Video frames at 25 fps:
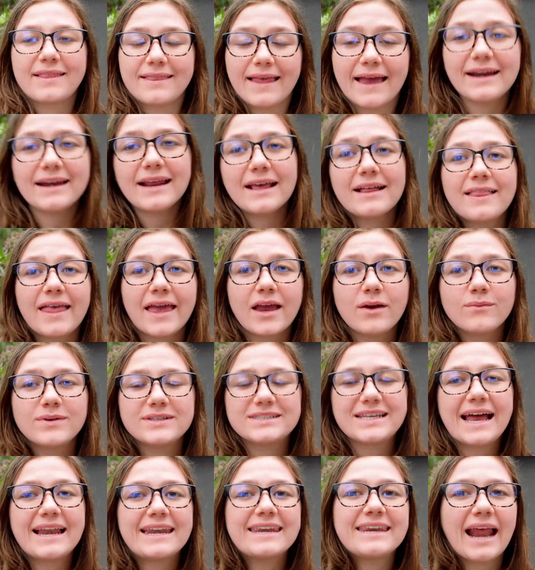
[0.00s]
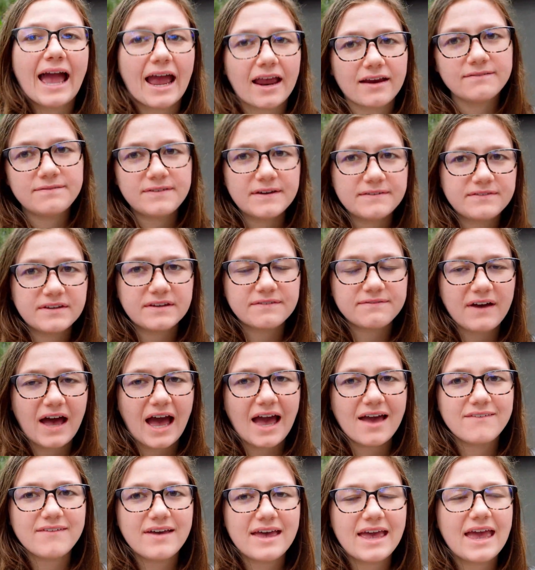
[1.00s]
Lightning Lane was at
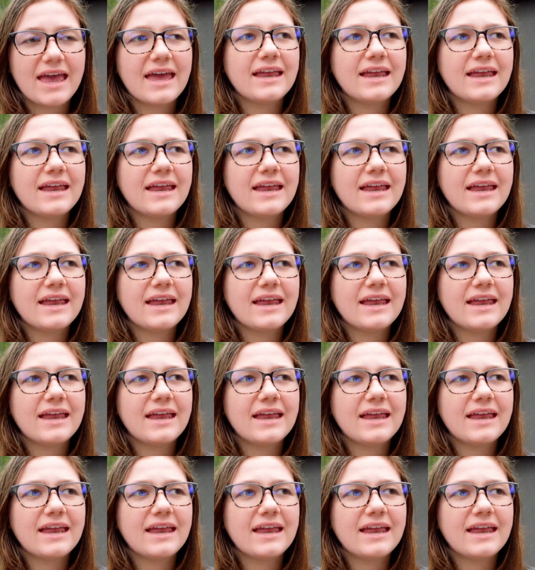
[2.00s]
9:55.